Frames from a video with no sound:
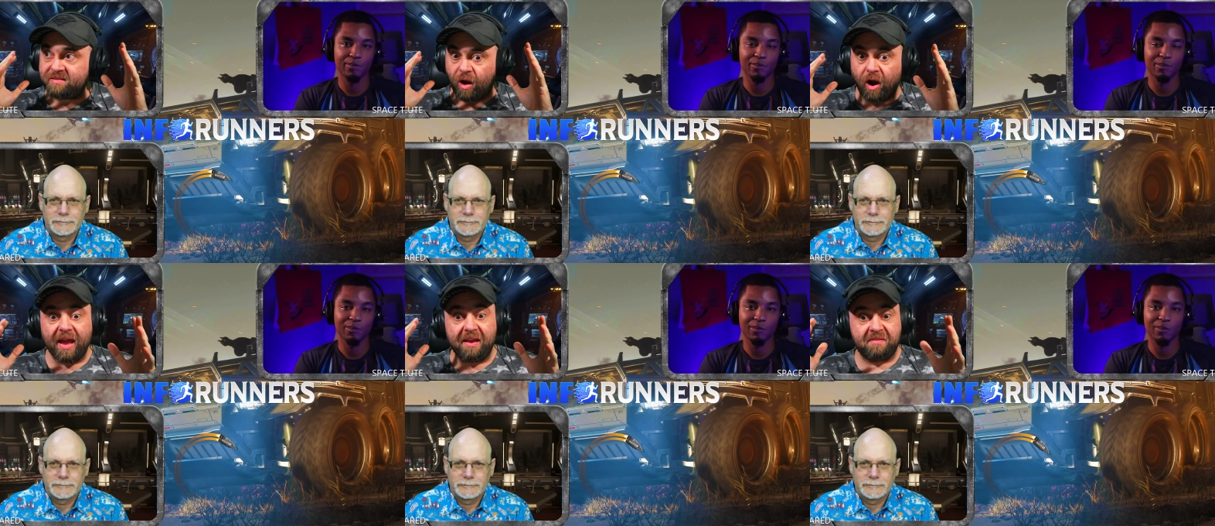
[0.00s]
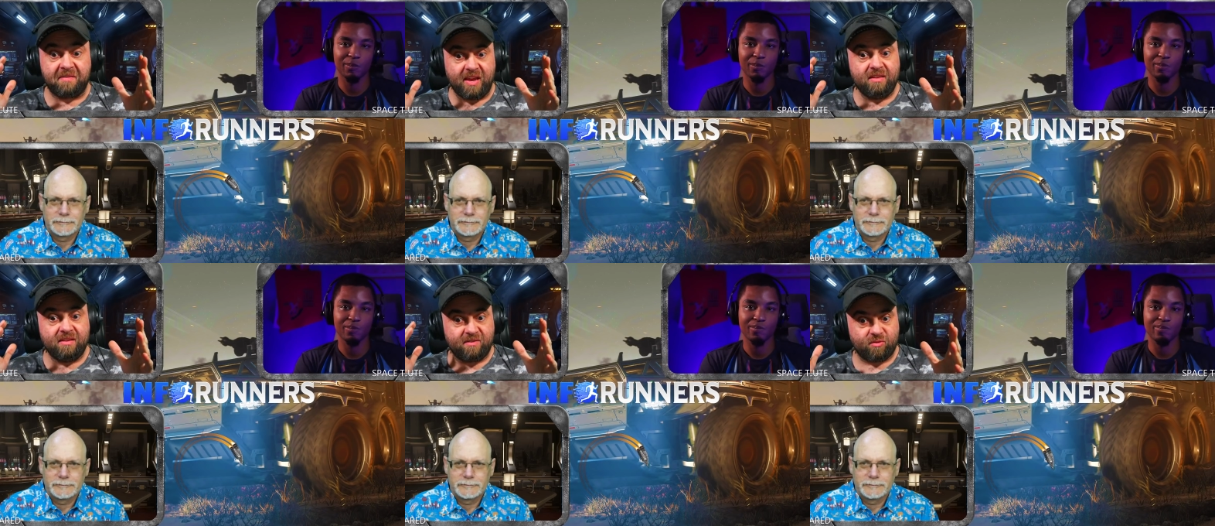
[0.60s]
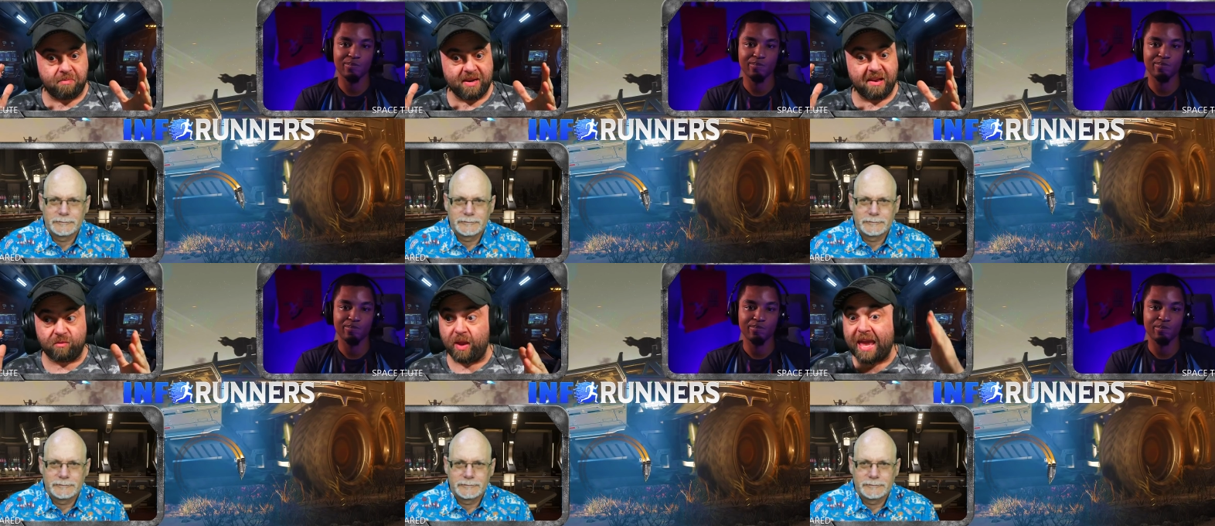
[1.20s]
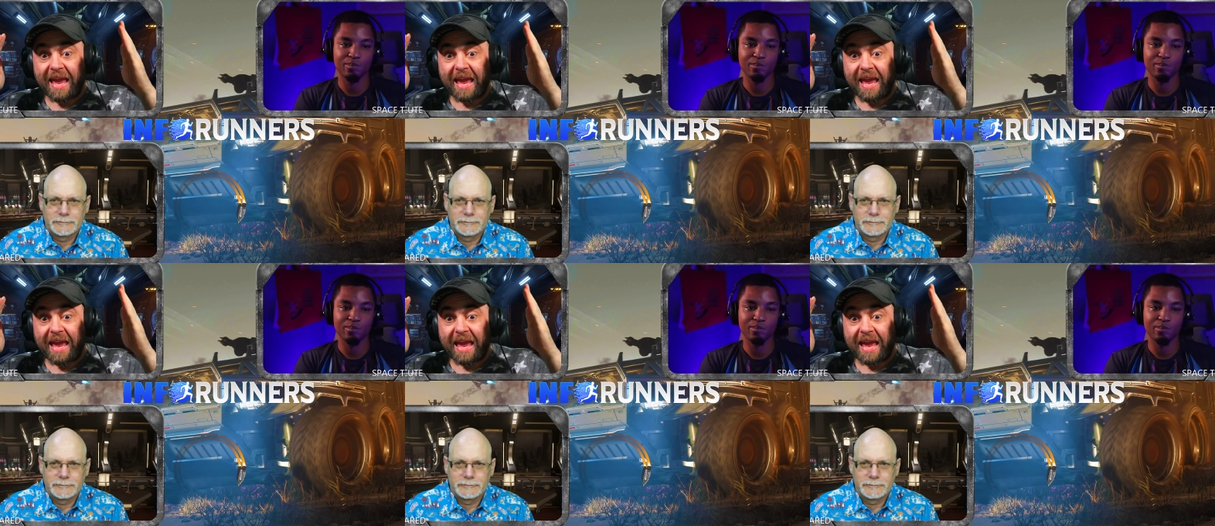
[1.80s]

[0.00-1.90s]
Speaker 1: ISC that's dropping next week